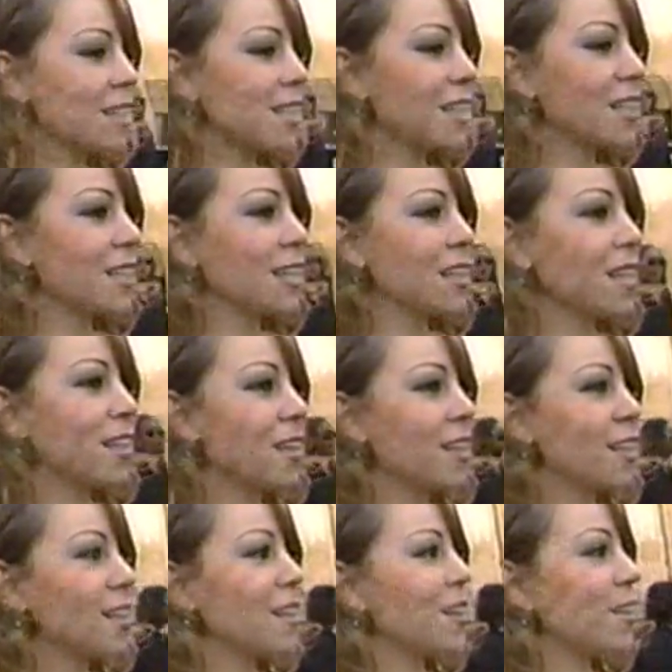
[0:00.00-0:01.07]

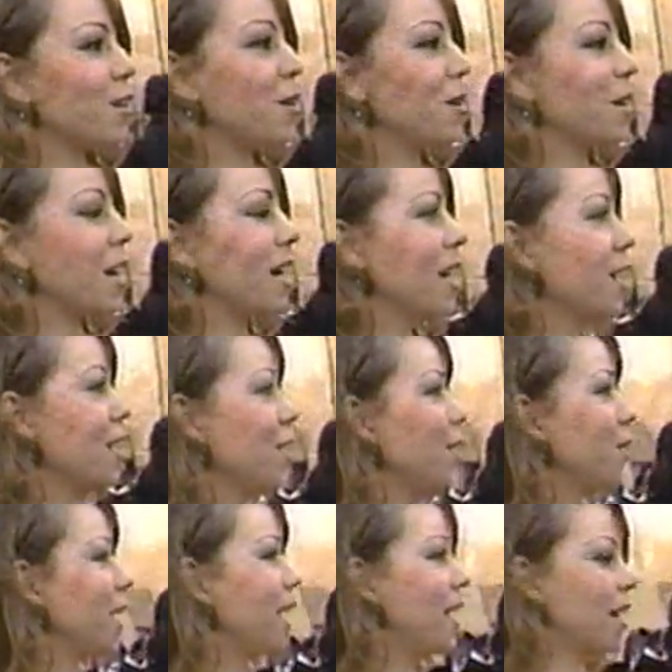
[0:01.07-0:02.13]

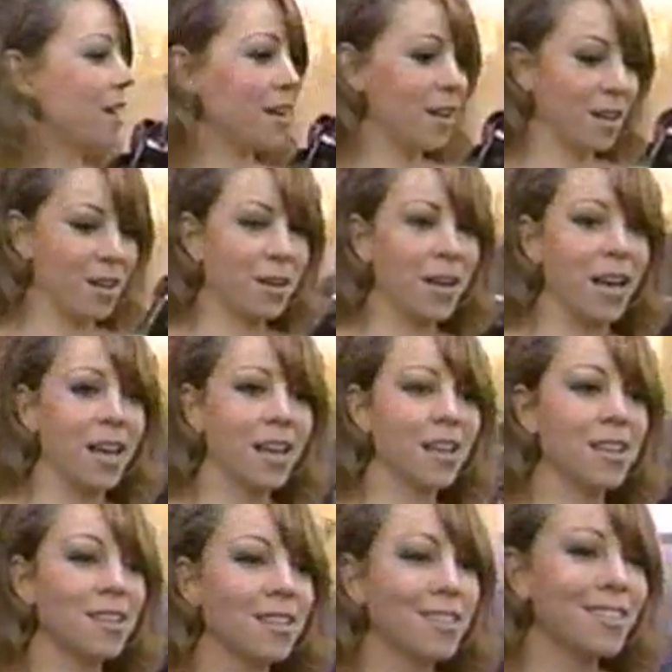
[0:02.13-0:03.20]

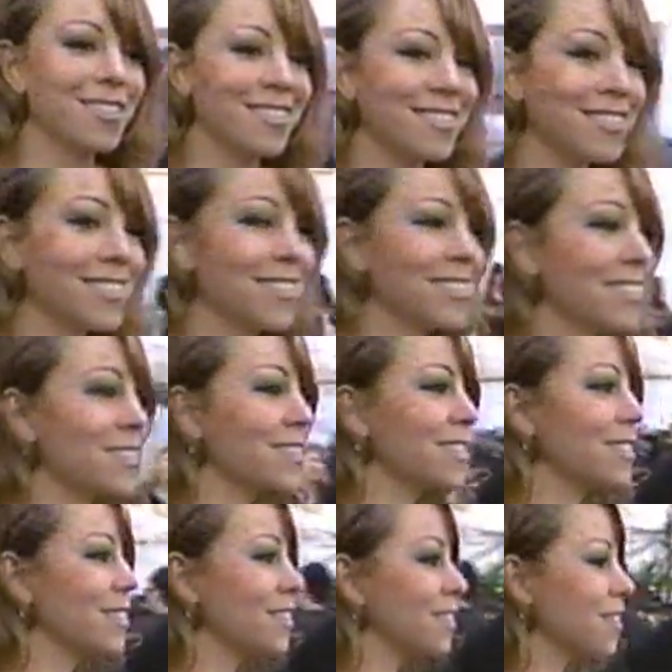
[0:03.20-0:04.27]

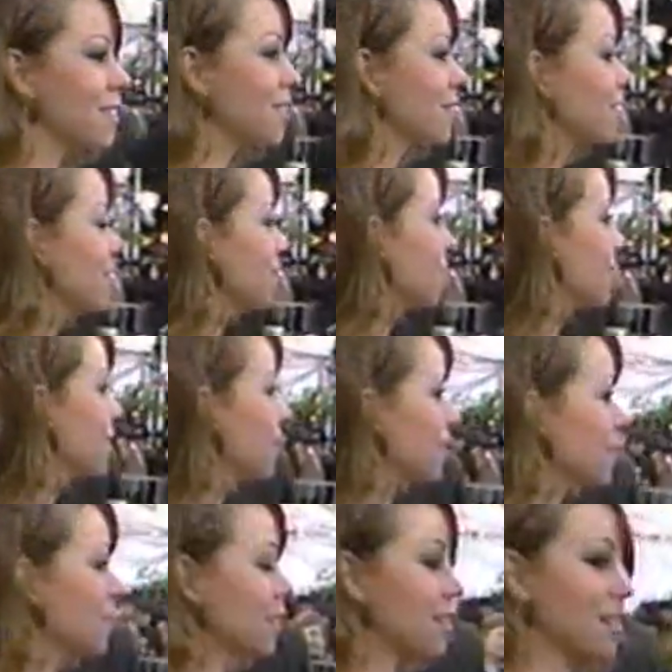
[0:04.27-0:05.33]

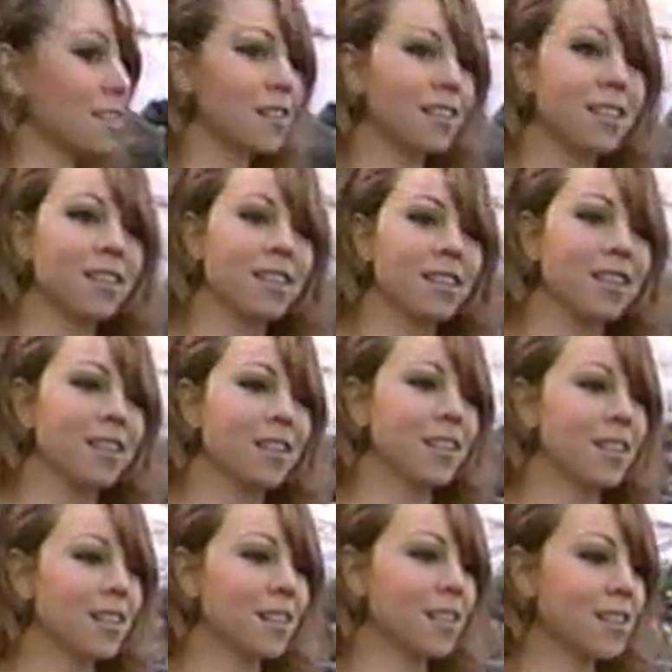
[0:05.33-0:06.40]

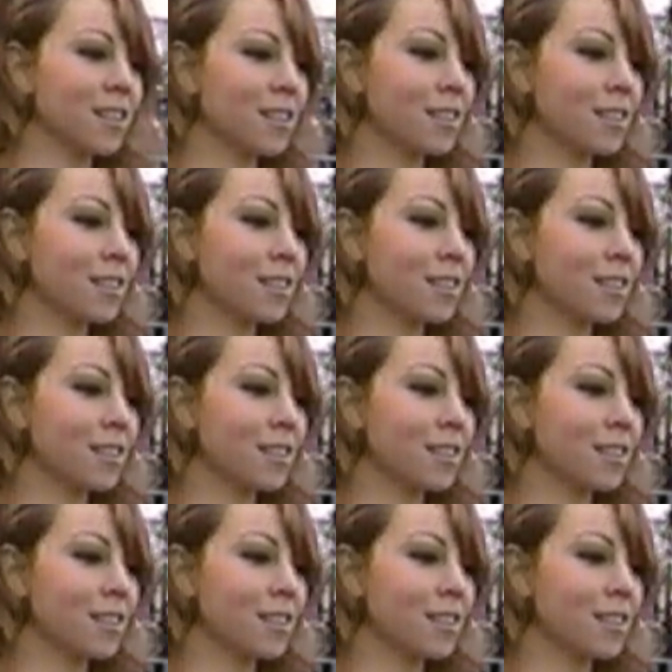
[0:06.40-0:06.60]
[no speech]